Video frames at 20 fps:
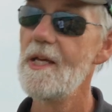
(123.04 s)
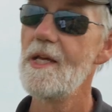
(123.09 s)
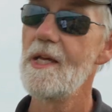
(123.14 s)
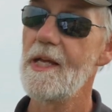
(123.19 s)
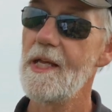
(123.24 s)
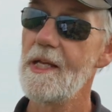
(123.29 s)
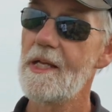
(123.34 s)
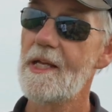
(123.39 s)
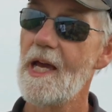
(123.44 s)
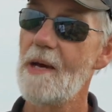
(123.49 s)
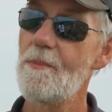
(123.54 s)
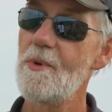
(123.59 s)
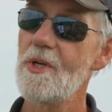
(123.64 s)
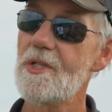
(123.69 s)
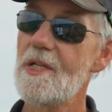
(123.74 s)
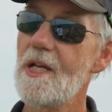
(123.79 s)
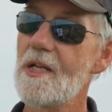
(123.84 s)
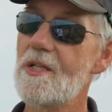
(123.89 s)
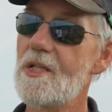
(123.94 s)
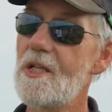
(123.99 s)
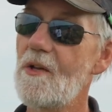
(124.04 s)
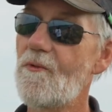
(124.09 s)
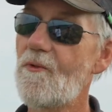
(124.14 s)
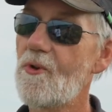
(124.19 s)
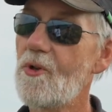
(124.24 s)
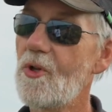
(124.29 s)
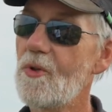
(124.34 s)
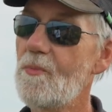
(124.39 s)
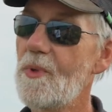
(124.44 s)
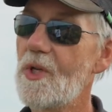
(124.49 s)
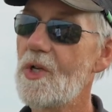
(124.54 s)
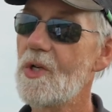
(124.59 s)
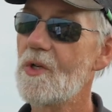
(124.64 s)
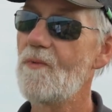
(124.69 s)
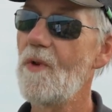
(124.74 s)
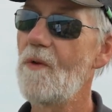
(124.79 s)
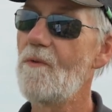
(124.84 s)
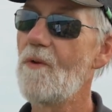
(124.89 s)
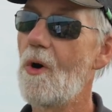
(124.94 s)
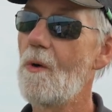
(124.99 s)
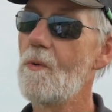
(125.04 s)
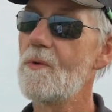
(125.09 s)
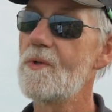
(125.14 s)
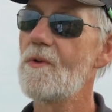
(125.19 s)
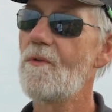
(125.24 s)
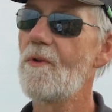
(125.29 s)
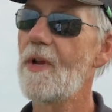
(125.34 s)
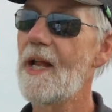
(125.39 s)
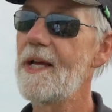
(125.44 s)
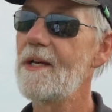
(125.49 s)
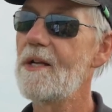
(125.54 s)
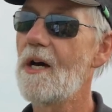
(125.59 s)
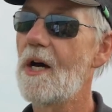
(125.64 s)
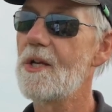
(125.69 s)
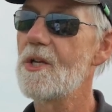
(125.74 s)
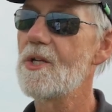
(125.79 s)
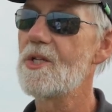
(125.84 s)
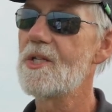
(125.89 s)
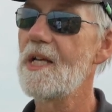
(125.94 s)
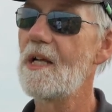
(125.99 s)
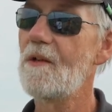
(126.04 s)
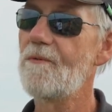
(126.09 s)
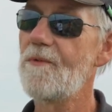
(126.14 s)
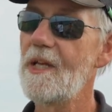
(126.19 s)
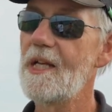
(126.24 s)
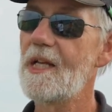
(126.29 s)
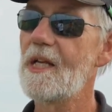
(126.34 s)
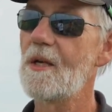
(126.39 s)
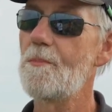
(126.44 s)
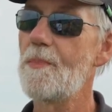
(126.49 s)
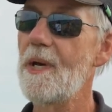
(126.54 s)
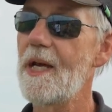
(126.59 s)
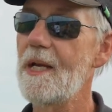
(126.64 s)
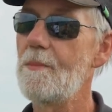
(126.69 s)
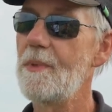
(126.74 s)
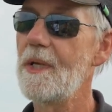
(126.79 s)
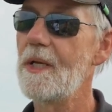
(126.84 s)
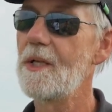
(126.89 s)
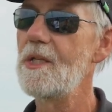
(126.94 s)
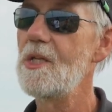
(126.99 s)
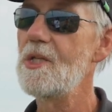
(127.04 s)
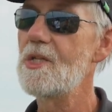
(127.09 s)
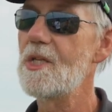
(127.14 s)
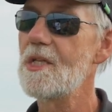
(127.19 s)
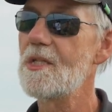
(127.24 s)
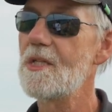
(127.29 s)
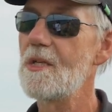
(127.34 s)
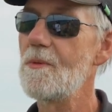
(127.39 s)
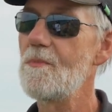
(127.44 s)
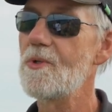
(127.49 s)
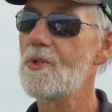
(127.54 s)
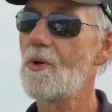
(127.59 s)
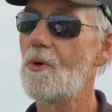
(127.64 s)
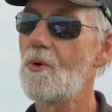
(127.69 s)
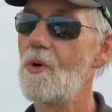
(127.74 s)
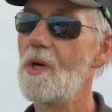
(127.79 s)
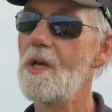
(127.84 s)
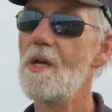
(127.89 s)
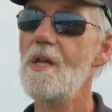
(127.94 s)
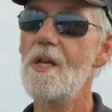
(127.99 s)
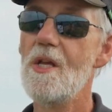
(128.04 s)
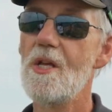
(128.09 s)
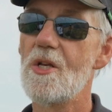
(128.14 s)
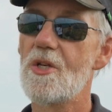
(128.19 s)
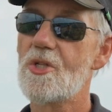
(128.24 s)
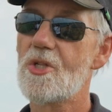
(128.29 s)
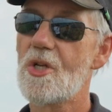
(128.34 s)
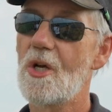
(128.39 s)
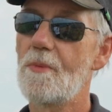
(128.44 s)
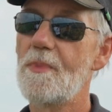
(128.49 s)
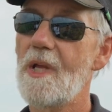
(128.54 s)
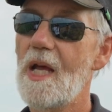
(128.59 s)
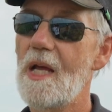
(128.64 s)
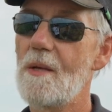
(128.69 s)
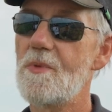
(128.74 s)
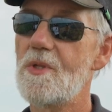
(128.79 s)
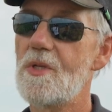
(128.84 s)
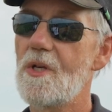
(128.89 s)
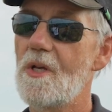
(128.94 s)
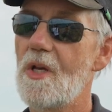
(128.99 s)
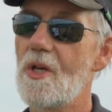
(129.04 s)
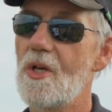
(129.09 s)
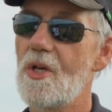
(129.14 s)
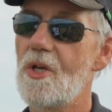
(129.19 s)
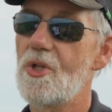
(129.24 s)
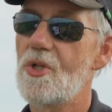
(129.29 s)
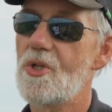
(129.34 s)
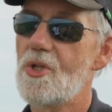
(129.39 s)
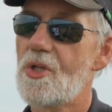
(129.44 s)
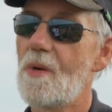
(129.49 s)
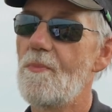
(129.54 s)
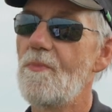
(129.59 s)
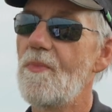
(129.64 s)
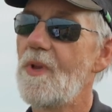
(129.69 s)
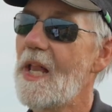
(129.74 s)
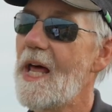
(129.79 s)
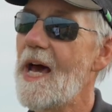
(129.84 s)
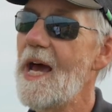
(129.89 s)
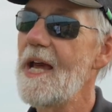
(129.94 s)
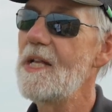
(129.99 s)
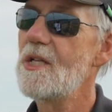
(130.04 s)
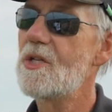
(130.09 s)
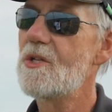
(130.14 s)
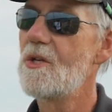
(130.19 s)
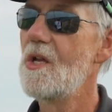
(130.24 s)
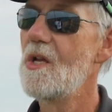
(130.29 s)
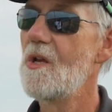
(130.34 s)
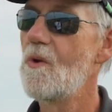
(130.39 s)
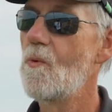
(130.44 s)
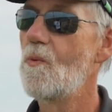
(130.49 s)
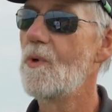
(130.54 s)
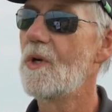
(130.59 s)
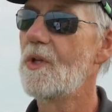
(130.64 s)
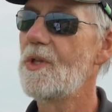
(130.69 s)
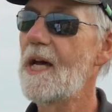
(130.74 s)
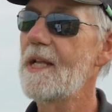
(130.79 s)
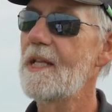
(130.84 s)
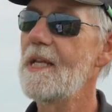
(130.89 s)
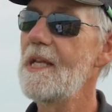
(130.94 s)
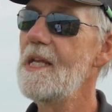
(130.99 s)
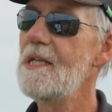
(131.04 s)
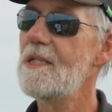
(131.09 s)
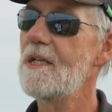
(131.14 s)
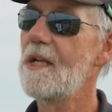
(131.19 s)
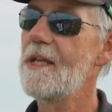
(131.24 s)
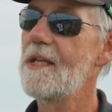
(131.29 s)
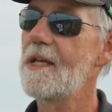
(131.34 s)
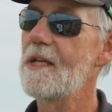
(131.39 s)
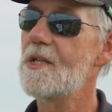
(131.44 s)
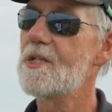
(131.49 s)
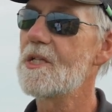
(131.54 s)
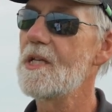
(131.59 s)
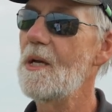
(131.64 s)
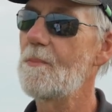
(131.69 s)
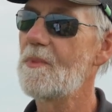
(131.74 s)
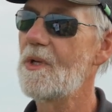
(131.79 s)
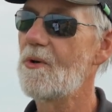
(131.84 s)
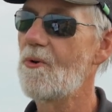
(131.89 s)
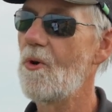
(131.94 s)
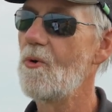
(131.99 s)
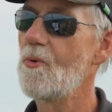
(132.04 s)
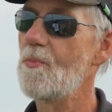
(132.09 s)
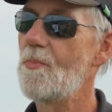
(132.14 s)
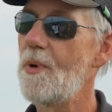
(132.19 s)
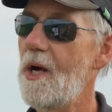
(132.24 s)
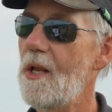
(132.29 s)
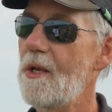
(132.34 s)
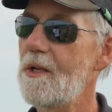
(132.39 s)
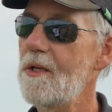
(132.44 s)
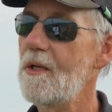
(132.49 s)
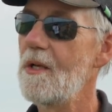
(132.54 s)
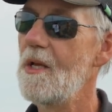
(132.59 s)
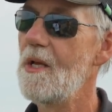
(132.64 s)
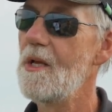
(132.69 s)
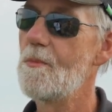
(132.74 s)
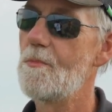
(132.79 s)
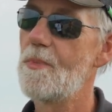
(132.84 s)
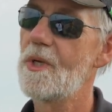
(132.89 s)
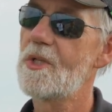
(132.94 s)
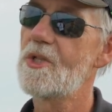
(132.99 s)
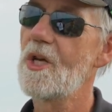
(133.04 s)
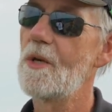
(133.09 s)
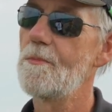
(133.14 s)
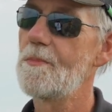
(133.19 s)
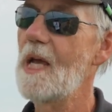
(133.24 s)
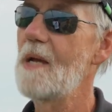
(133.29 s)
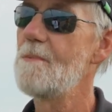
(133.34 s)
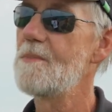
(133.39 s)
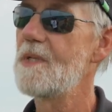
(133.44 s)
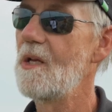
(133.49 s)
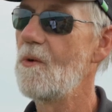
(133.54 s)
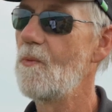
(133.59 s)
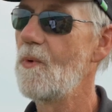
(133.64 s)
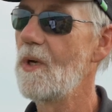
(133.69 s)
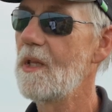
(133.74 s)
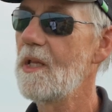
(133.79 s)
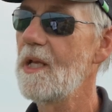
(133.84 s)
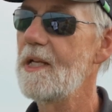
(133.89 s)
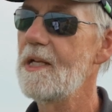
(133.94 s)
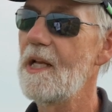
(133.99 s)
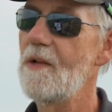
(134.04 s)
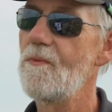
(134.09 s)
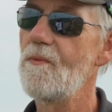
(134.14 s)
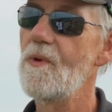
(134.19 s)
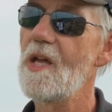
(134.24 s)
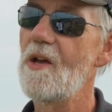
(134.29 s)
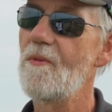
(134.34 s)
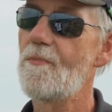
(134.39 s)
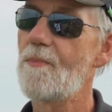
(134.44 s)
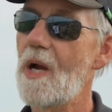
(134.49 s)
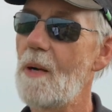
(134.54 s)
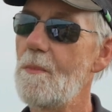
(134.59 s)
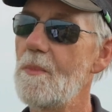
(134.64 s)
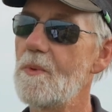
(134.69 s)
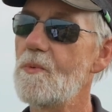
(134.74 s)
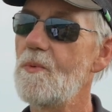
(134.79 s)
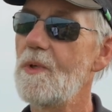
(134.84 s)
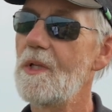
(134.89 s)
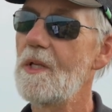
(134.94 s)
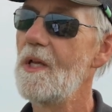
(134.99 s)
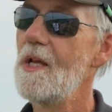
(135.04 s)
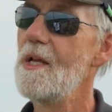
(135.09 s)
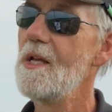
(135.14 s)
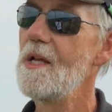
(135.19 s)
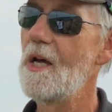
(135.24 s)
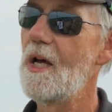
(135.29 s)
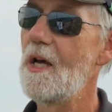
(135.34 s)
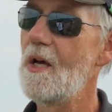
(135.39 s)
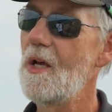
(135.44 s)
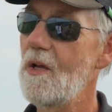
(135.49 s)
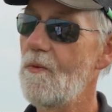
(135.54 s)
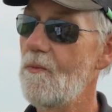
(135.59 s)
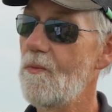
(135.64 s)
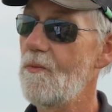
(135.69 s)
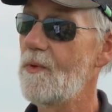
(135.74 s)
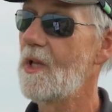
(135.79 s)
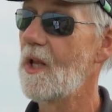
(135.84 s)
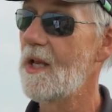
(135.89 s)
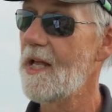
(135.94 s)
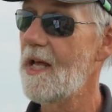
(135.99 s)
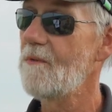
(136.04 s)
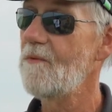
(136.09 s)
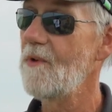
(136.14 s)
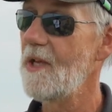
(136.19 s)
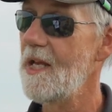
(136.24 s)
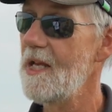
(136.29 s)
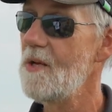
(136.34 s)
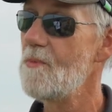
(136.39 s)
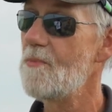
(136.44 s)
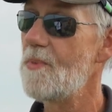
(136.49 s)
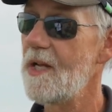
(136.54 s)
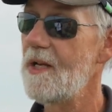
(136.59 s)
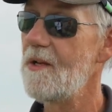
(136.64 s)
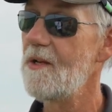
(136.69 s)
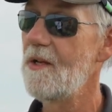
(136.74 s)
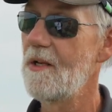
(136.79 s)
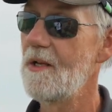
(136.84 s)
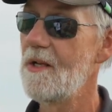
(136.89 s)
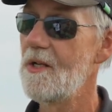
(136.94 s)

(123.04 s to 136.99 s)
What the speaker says: In cabbage, that's difficult because we've always relied on a self-incompatibility system. So sometimes some lines will not easily accept their own pollen, but sometimes they will, and then we have problems with a lot of inbred